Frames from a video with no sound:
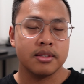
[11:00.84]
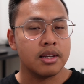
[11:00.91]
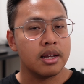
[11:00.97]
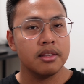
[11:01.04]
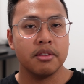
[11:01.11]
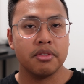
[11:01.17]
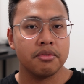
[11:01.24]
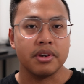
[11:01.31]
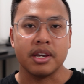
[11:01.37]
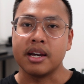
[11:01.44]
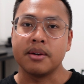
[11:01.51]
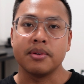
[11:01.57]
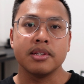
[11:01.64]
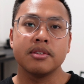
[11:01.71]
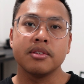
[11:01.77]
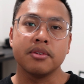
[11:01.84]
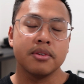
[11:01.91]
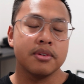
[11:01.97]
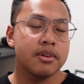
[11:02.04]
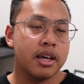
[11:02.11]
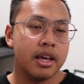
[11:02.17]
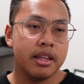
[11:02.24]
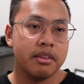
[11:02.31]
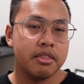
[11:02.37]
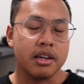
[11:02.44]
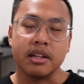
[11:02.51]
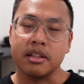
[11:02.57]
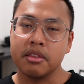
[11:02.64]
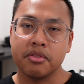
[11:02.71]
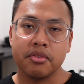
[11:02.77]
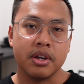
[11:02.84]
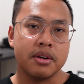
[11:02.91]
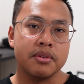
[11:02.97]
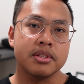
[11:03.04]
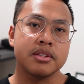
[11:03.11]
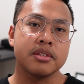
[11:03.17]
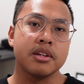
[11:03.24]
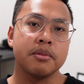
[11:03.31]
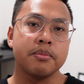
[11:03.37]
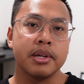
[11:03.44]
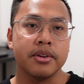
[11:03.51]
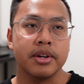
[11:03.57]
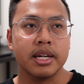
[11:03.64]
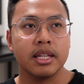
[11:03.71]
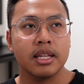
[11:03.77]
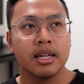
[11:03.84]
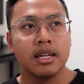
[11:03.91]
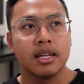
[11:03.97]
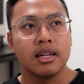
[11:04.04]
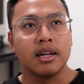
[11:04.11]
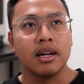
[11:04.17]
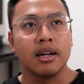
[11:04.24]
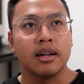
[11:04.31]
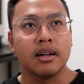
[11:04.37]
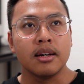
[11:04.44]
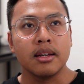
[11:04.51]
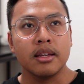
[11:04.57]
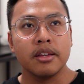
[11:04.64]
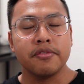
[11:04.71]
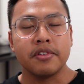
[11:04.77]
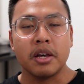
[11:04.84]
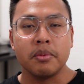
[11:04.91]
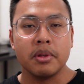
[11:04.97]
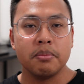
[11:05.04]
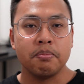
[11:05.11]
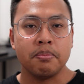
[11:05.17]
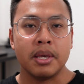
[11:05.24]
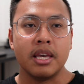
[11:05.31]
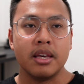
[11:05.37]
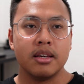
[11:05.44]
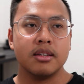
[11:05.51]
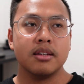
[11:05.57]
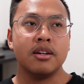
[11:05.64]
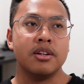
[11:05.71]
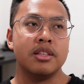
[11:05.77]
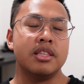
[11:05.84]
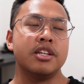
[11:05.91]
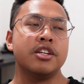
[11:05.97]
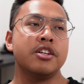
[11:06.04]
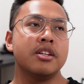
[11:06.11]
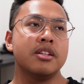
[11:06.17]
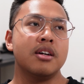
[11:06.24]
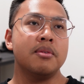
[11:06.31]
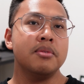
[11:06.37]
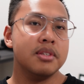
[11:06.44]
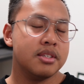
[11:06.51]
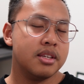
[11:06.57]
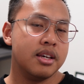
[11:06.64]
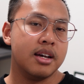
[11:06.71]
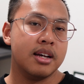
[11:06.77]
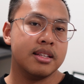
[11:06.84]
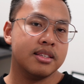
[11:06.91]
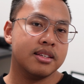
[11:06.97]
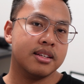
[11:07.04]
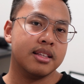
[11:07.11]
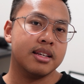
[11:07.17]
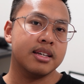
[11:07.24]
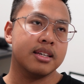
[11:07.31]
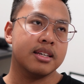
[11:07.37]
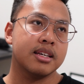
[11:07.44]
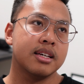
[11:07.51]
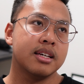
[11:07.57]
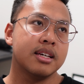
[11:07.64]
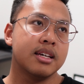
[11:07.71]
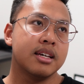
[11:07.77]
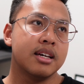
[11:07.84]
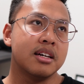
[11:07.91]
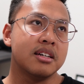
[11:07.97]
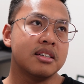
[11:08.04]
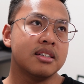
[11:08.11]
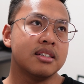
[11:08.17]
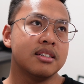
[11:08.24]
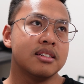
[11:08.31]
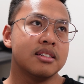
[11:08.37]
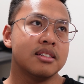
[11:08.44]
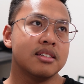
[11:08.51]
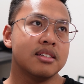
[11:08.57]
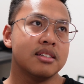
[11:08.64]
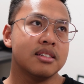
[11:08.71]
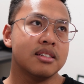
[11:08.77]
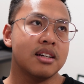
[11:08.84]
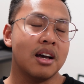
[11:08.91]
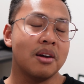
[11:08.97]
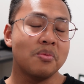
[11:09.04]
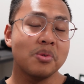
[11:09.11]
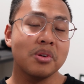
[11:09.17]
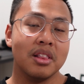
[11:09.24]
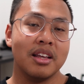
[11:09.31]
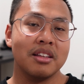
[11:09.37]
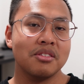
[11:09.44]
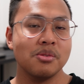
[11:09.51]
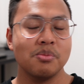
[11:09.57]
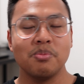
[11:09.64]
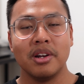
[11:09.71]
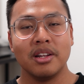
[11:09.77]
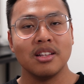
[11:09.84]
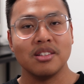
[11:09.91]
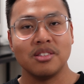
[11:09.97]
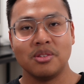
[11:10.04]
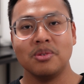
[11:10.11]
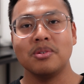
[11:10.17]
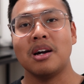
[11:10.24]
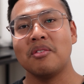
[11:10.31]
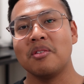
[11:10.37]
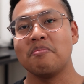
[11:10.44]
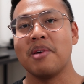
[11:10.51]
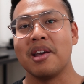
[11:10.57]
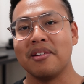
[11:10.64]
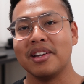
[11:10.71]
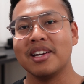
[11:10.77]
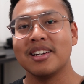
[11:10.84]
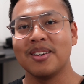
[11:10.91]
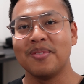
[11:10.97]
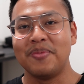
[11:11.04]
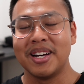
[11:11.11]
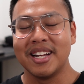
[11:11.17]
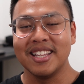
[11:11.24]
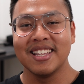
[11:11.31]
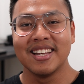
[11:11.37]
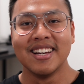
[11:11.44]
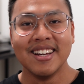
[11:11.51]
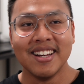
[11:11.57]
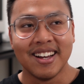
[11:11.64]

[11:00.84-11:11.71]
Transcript: is under 3 hours. So anything under 3 hours is gonna be great. If I'm in peak condition, I would say under like I would like to break that 2 hour barrier, but